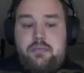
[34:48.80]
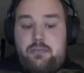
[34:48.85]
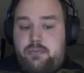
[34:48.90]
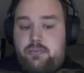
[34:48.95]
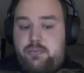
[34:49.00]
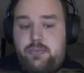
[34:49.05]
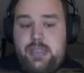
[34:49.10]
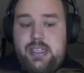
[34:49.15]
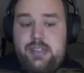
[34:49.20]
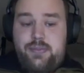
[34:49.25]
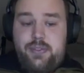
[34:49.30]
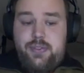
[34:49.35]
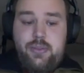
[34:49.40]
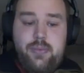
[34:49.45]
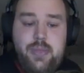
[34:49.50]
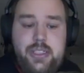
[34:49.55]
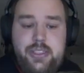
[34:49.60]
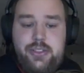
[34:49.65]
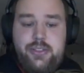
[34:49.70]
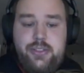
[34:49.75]
If you
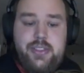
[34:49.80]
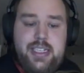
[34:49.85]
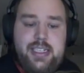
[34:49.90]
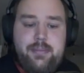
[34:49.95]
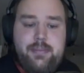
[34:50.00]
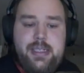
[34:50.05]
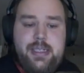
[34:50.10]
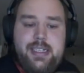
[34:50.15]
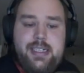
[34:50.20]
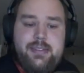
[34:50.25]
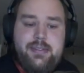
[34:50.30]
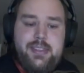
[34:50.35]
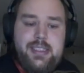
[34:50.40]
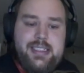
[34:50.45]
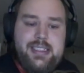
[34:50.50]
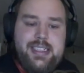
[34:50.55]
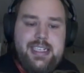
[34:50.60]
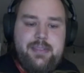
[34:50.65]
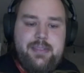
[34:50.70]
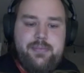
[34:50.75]
want, you can
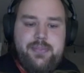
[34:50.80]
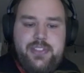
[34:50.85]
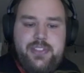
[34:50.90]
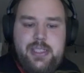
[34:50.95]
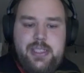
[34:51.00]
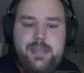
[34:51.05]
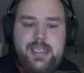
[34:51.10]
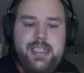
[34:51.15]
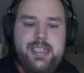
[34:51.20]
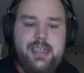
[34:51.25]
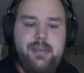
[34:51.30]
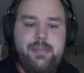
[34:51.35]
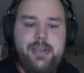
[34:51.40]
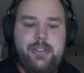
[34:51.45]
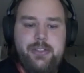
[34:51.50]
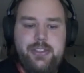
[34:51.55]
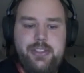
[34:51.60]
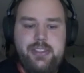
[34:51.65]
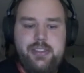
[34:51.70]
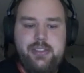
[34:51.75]
get feedback
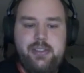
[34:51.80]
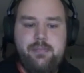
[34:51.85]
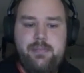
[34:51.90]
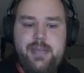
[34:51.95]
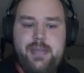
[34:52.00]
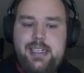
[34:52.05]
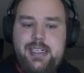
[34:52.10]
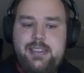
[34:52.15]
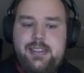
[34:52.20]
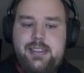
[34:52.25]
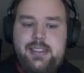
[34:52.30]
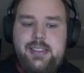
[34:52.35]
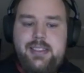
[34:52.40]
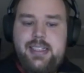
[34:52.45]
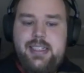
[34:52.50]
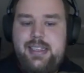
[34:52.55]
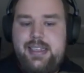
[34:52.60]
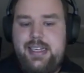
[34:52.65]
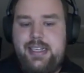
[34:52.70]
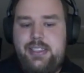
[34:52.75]
about your balance,
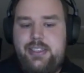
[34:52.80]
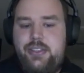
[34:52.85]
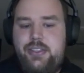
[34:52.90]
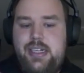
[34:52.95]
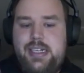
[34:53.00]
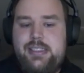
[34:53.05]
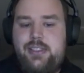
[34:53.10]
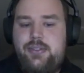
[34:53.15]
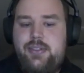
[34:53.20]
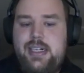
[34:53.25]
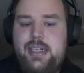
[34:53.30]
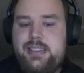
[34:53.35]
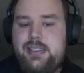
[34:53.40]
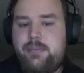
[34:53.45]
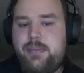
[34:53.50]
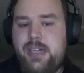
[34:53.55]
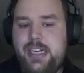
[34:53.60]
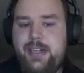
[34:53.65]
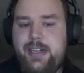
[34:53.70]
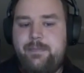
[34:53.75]
and then you extract the
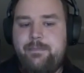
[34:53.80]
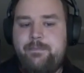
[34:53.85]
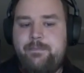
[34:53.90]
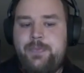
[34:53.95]
money.